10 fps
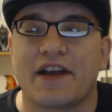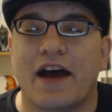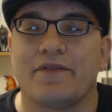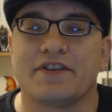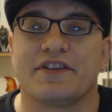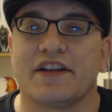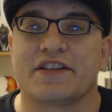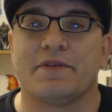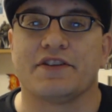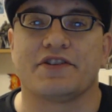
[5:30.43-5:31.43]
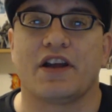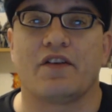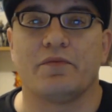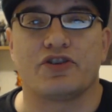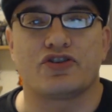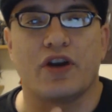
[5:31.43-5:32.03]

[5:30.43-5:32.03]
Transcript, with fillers: it's obvious that that's because the government's